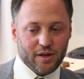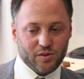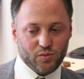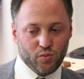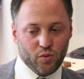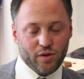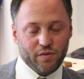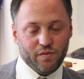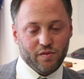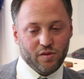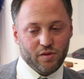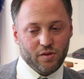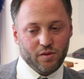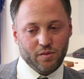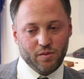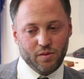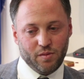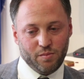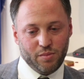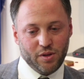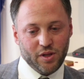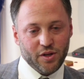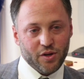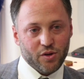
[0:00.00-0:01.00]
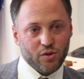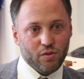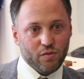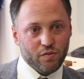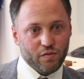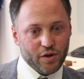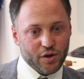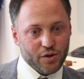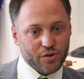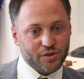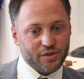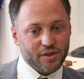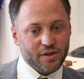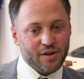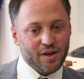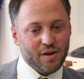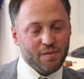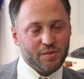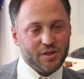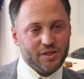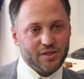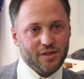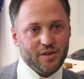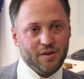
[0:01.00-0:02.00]
one of the political figures in the
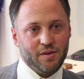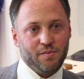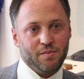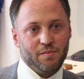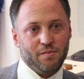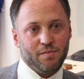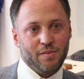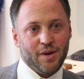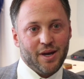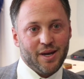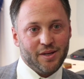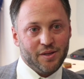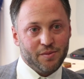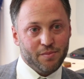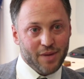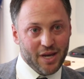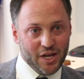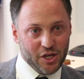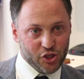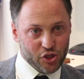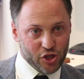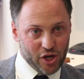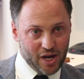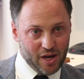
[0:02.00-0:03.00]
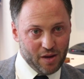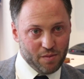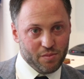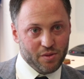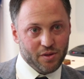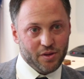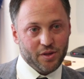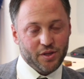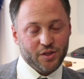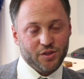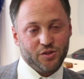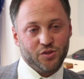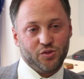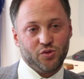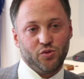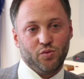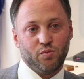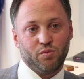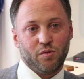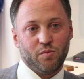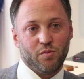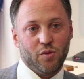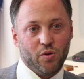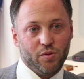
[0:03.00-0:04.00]
embassy, my main job is to
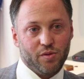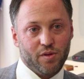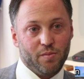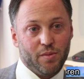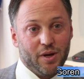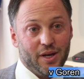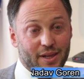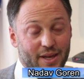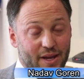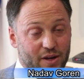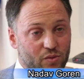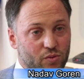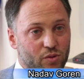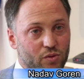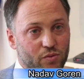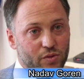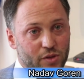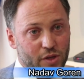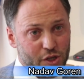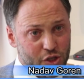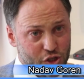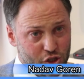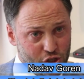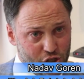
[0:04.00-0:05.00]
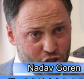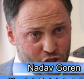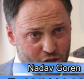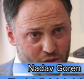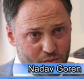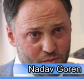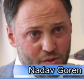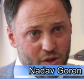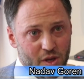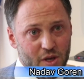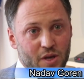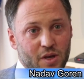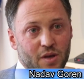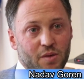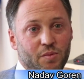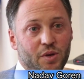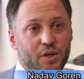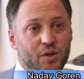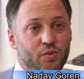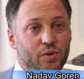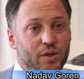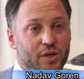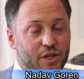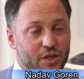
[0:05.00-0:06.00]
promote the bilateral relationship
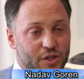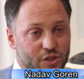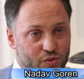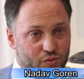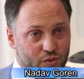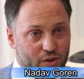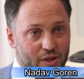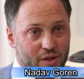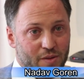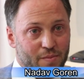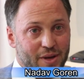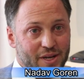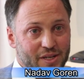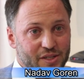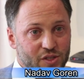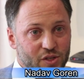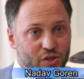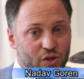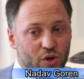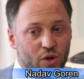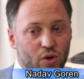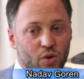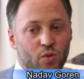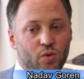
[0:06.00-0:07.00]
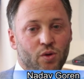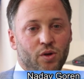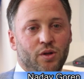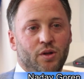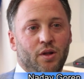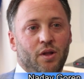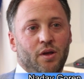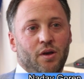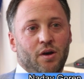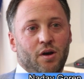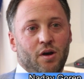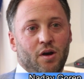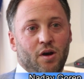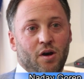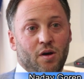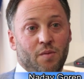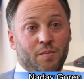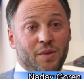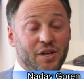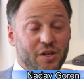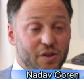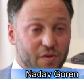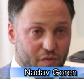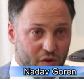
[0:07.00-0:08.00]
between Israel and Mexico
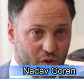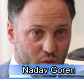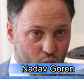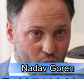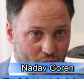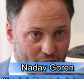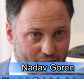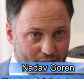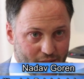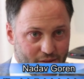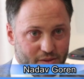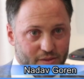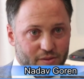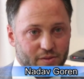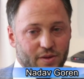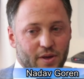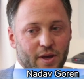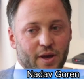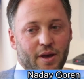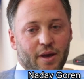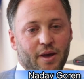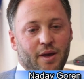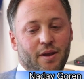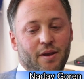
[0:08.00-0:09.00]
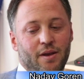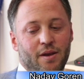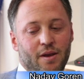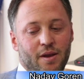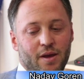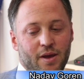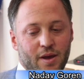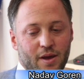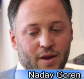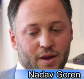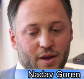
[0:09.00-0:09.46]
in different ways, and